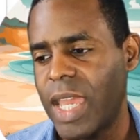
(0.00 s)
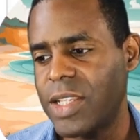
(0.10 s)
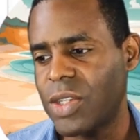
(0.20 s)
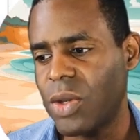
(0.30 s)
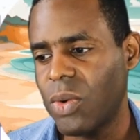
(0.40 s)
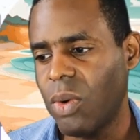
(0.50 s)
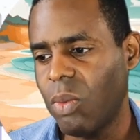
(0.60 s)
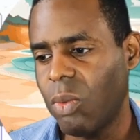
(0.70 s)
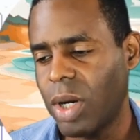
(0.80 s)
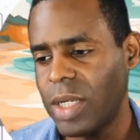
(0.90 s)
And so
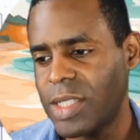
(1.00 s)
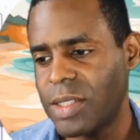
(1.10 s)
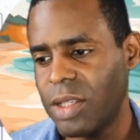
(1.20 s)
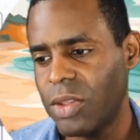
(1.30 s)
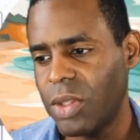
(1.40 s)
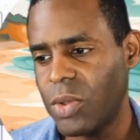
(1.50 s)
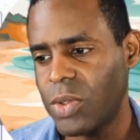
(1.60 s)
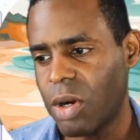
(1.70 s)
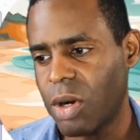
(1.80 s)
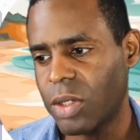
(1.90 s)
once
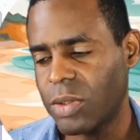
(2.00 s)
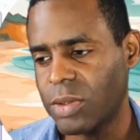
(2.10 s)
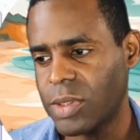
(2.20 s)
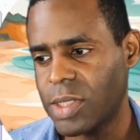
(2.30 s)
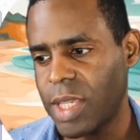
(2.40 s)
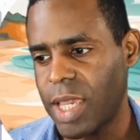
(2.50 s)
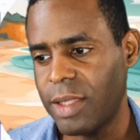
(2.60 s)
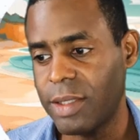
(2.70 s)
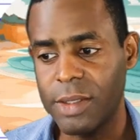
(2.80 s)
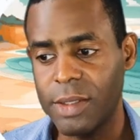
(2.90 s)
those articles
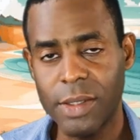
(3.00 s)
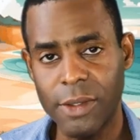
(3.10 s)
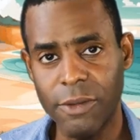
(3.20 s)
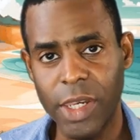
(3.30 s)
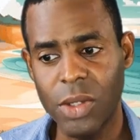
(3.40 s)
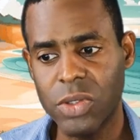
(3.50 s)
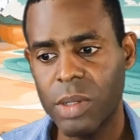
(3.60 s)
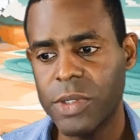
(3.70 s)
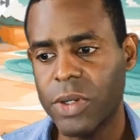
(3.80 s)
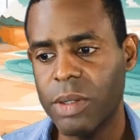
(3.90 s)
and the, the video
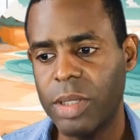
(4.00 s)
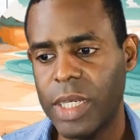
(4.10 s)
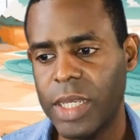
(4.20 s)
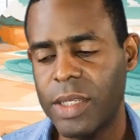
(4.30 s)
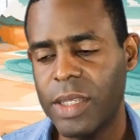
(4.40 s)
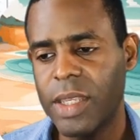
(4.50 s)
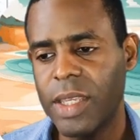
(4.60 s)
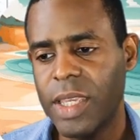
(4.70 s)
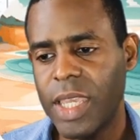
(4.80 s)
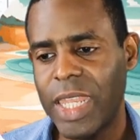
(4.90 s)
scripts are completed,
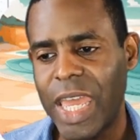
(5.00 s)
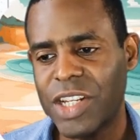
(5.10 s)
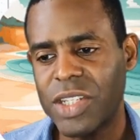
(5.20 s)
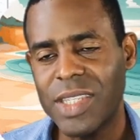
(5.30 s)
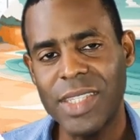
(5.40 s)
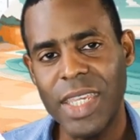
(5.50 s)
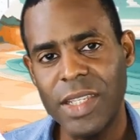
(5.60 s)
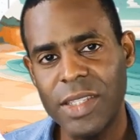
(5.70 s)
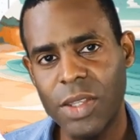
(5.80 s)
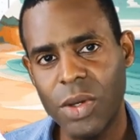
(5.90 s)
it actually
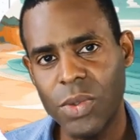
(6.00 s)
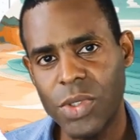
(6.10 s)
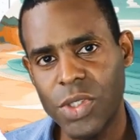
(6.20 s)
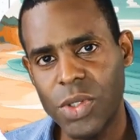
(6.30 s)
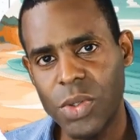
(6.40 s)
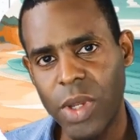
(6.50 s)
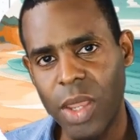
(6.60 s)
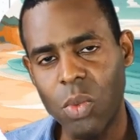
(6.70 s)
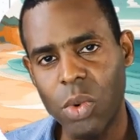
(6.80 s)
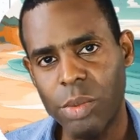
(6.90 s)
sends those to a